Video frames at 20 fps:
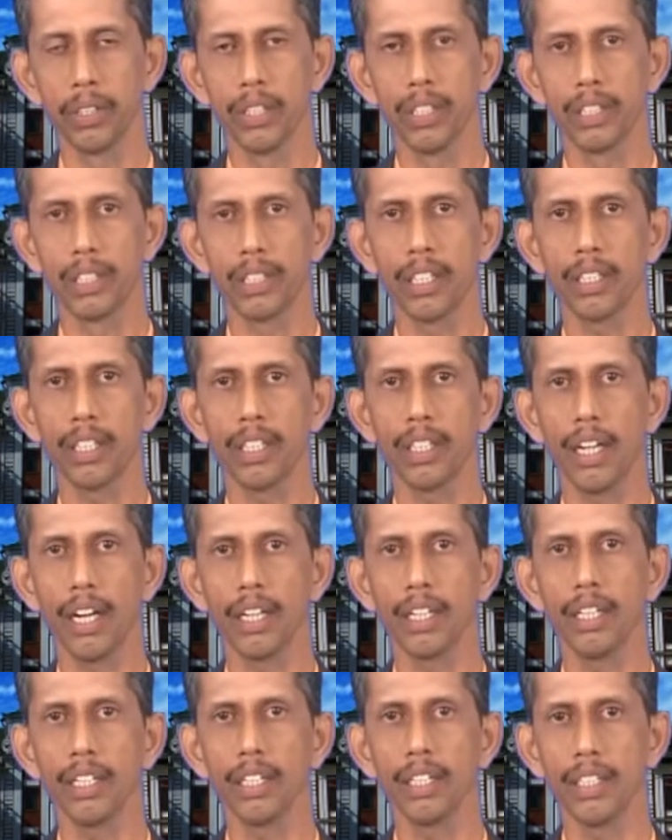Certain
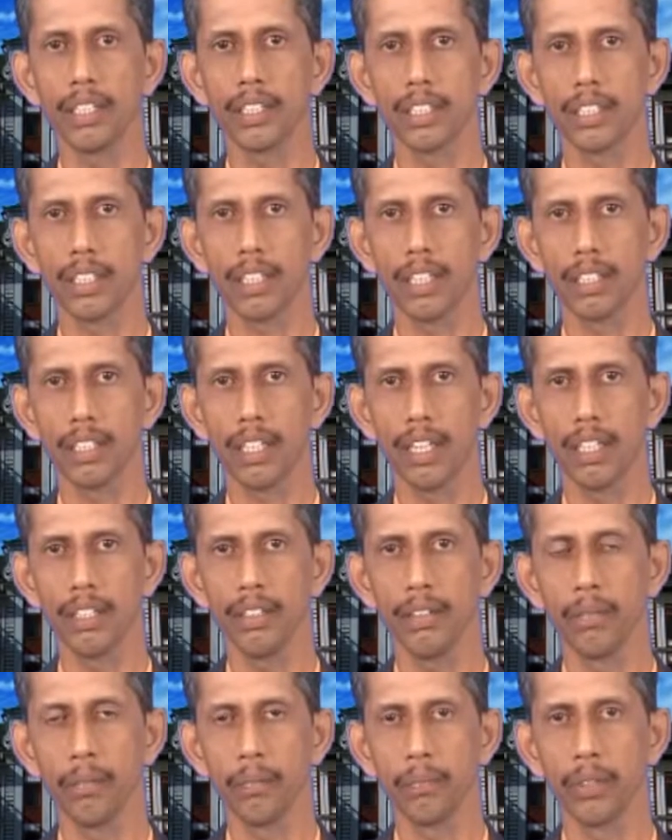aggregates
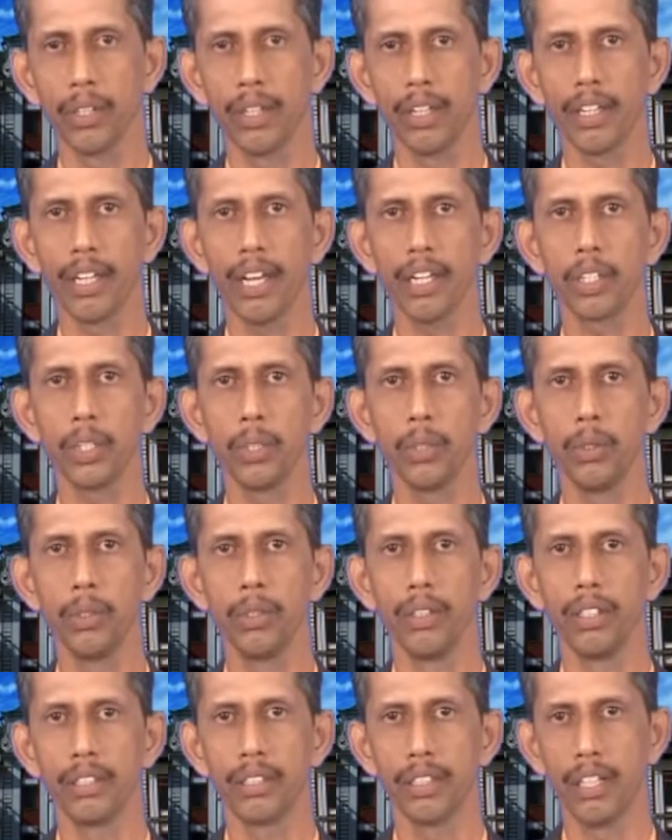contain reactive
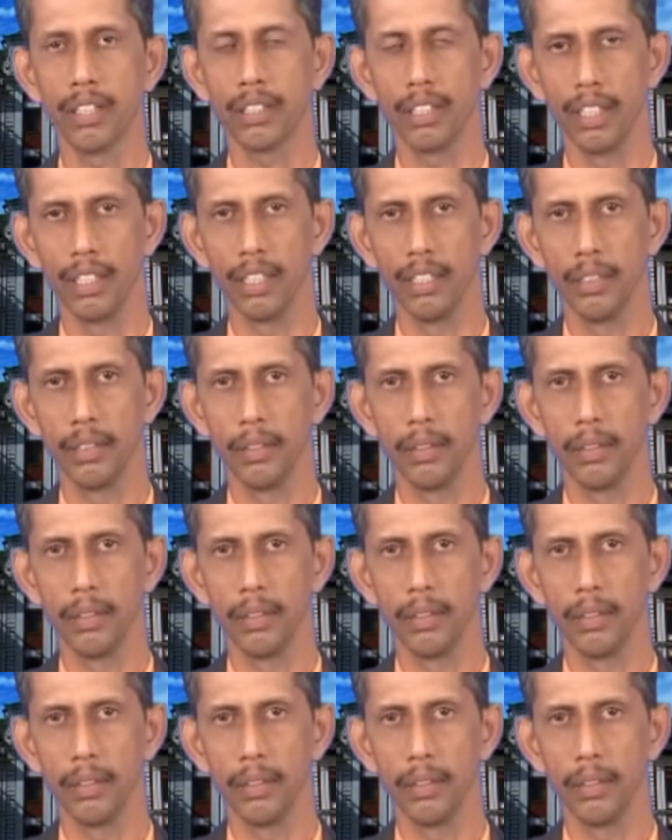silica